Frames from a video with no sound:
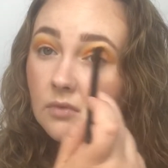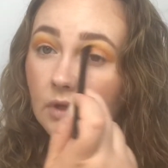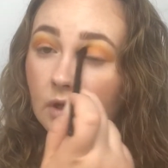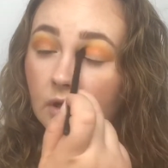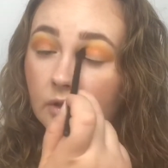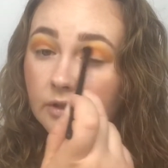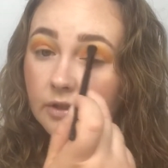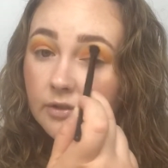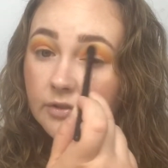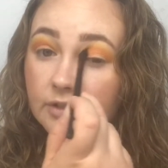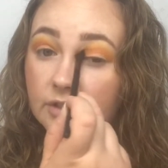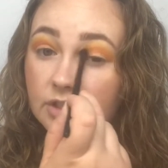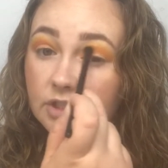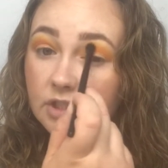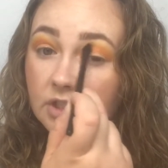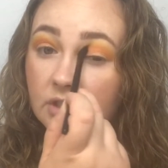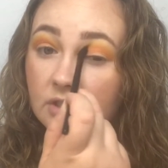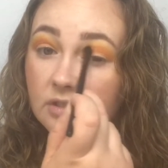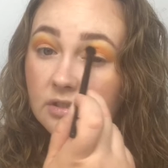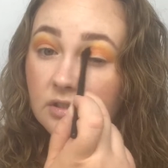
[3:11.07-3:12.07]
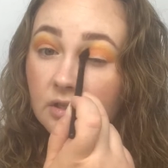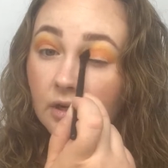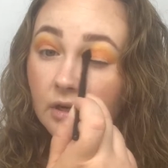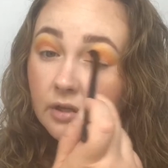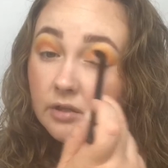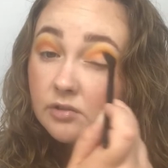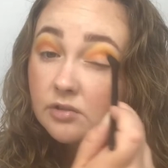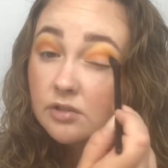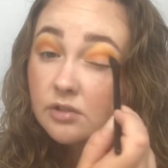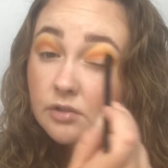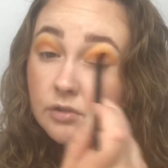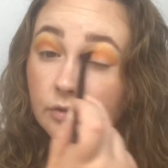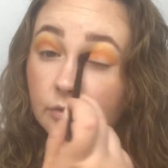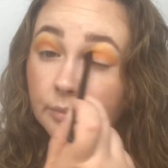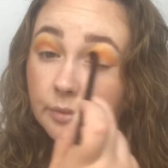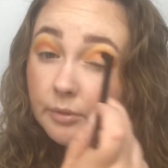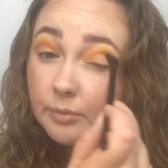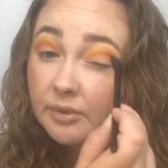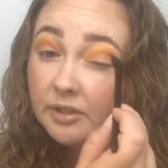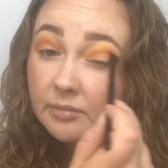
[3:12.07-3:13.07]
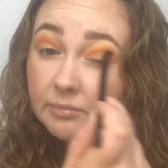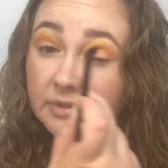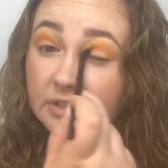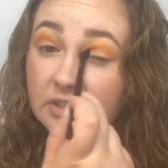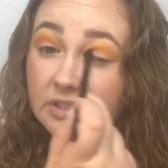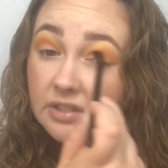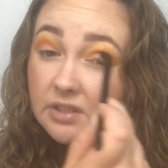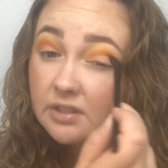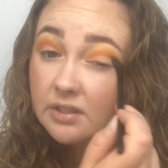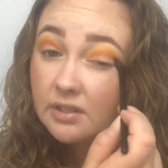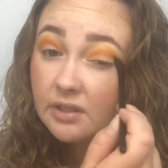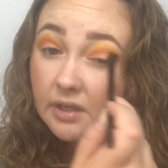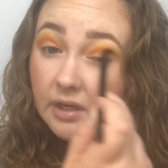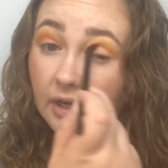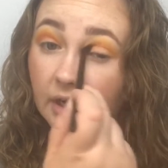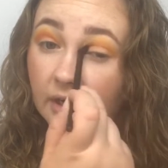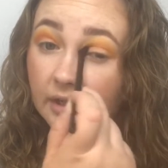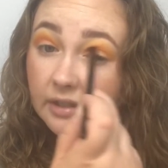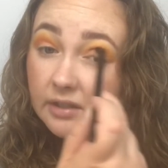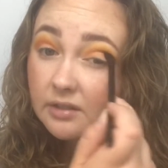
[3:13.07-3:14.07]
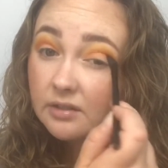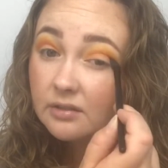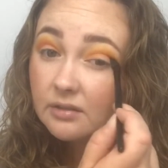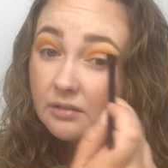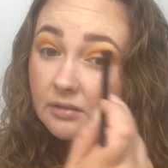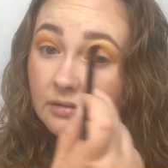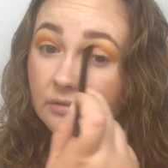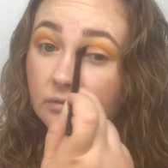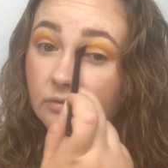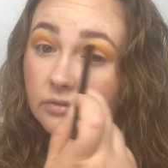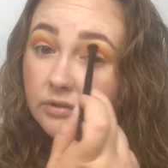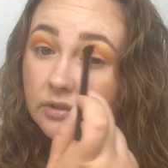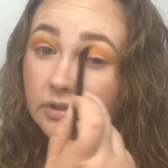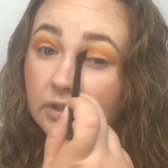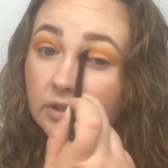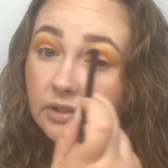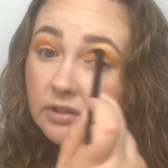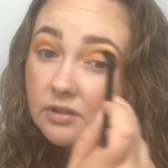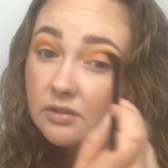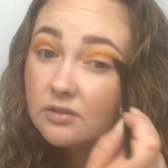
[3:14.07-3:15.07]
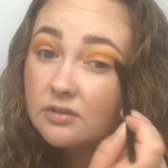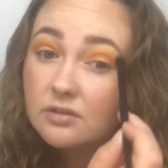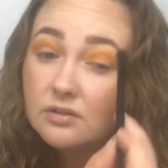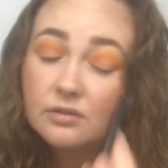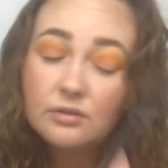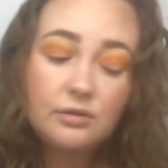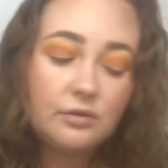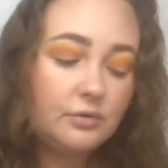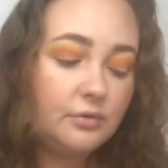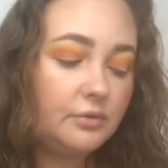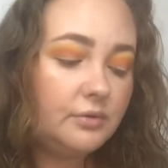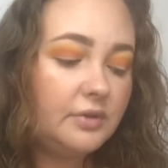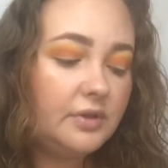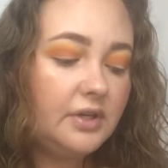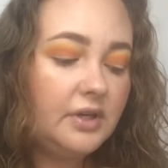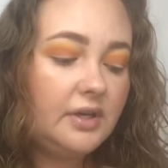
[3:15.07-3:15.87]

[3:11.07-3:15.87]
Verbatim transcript: Although these shades are super pigmented, I really do